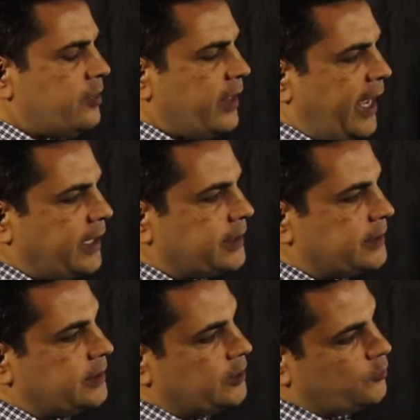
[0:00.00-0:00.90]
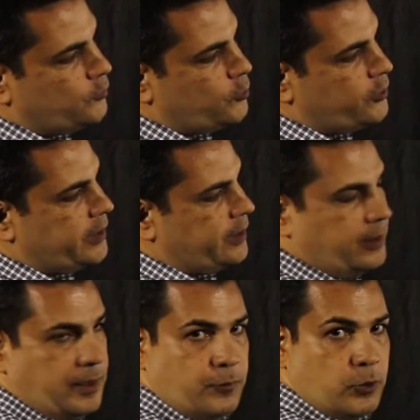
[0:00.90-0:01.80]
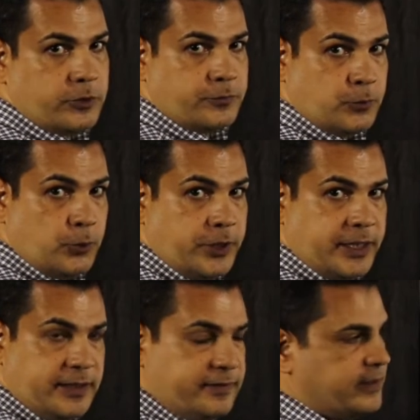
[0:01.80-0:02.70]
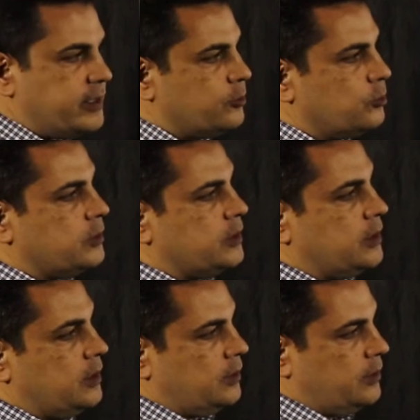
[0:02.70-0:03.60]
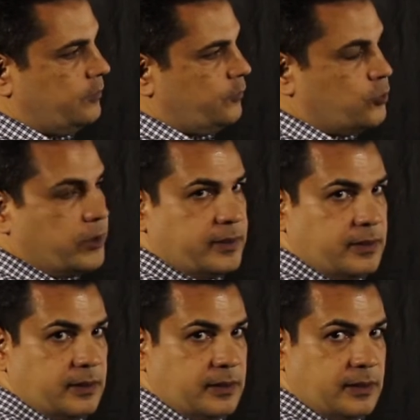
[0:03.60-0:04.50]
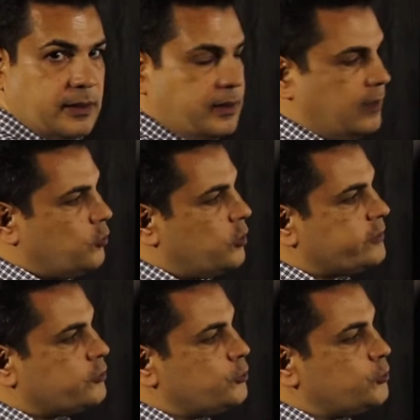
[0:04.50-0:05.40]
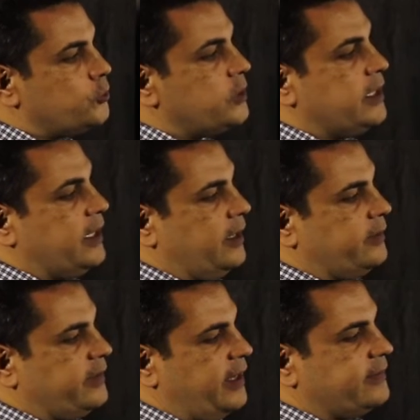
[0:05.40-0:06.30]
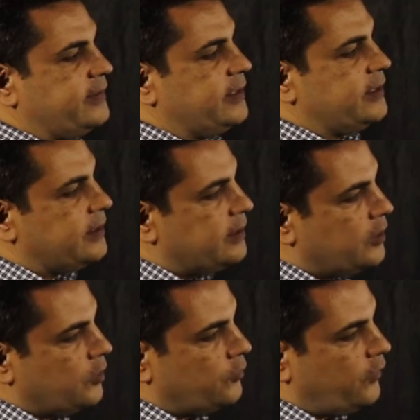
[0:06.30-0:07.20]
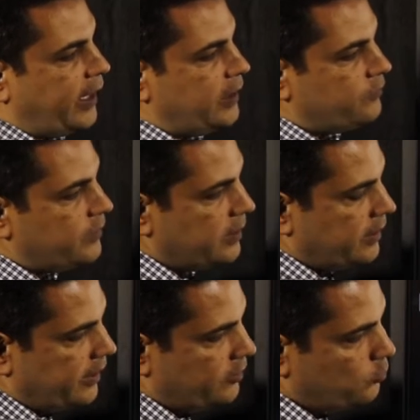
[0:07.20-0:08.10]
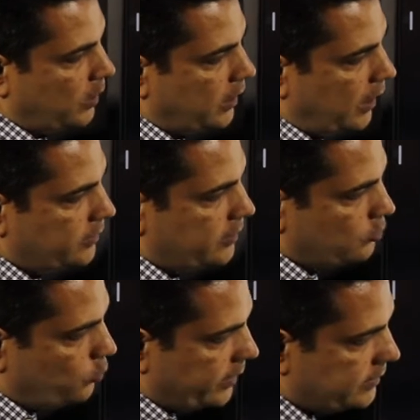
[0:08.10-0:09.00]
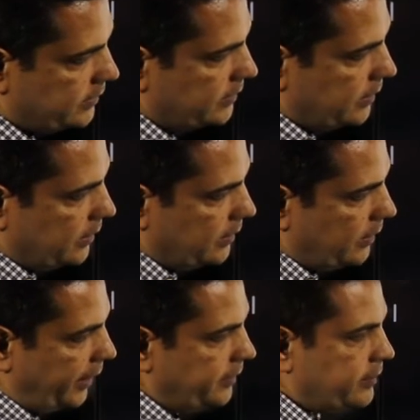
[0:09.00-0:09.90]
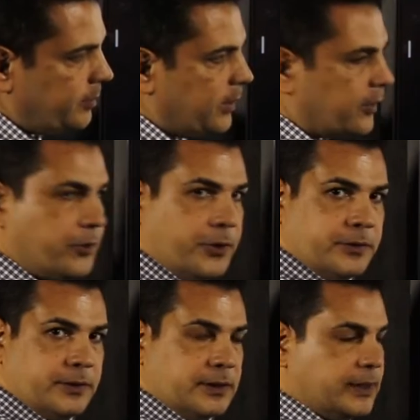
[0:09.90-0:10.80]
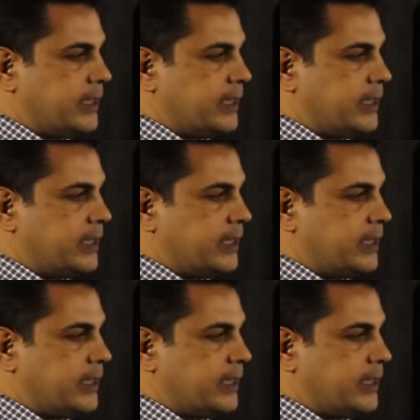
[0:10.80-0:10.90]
The angle for the force 4, 0. For the force 2 is 60. 5 is 120. 90 plus 30.